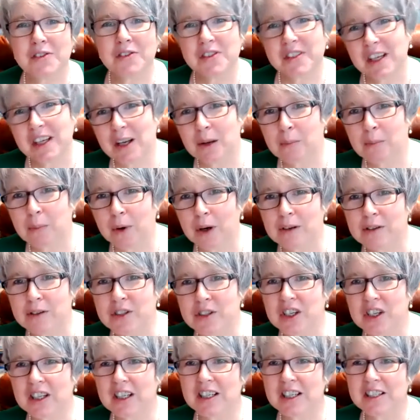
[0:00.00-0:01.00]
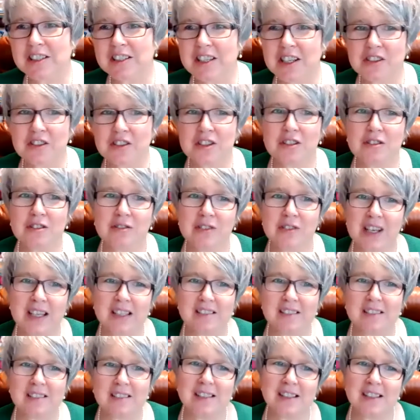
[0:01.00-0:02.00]
still approaching an additional
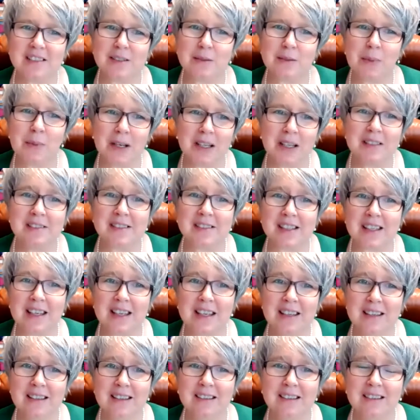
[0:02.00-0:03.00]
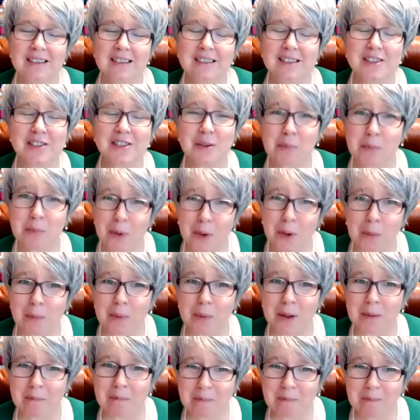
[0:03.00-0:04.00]
needs and disability as a
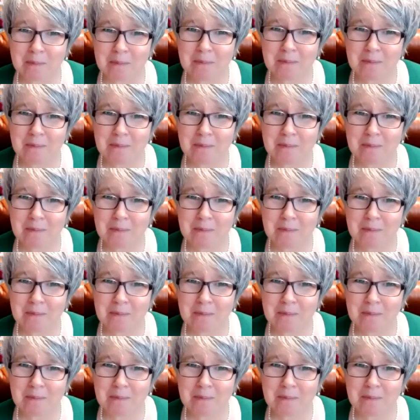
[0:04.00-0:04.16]
problem.